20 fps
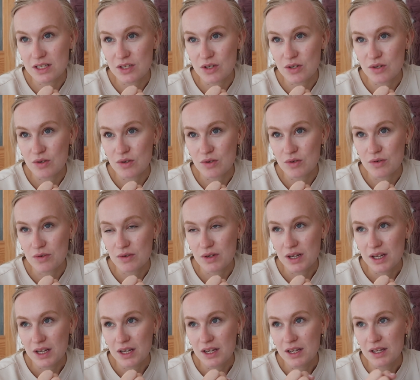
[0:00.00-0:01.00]
to
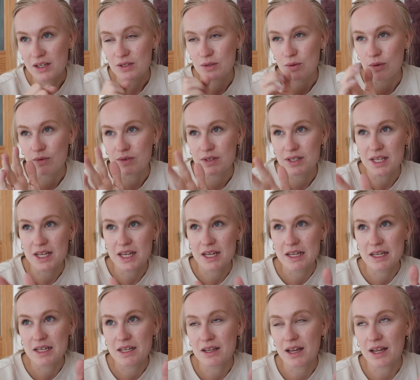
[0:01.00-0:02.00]
sort of
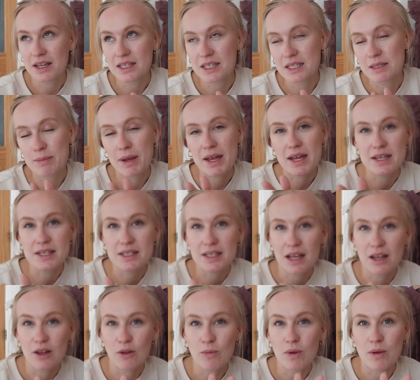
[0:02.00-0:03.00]
see like space a
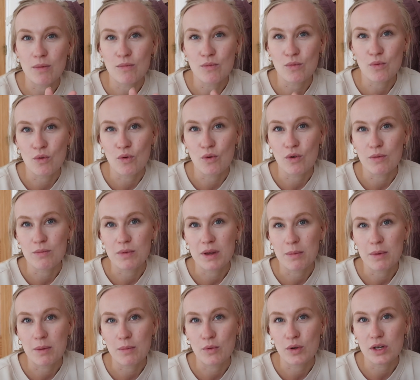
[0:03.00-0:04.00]
little bit more and be a
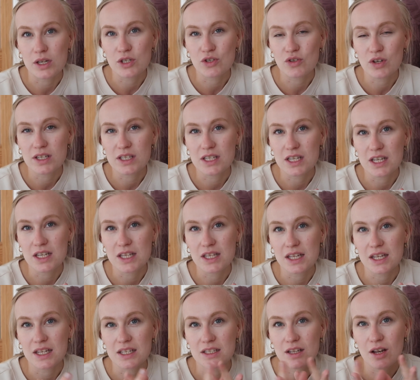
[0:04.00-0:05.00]
bit more interested in
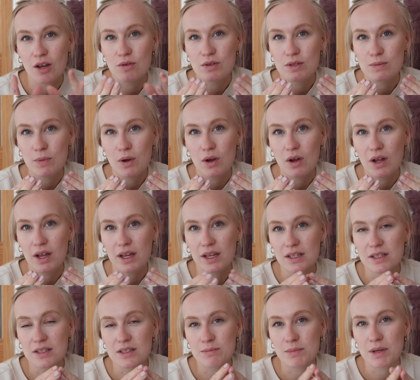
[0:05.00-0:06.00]
things close by
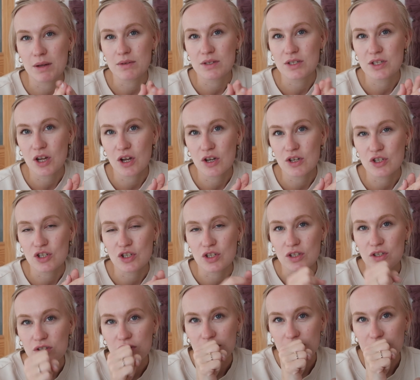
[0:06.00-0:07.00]
and be able to touch,
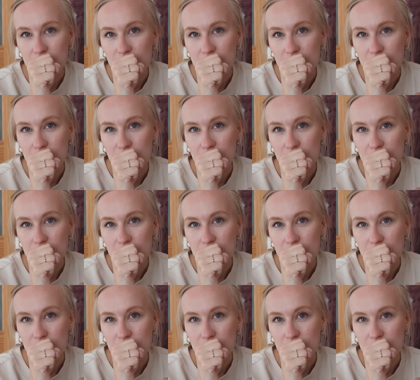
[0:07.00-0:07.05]
and